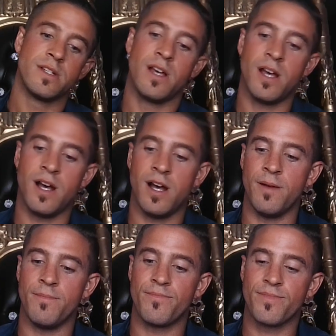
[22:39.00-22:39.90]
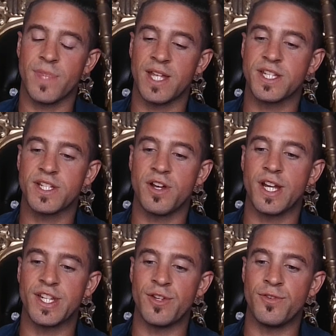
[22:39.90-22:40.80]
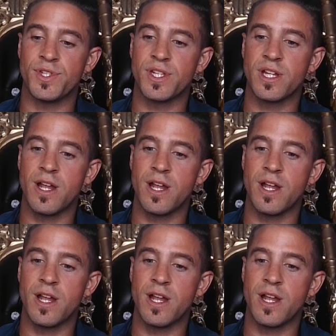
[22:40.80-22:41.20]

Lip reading: that's exciting news.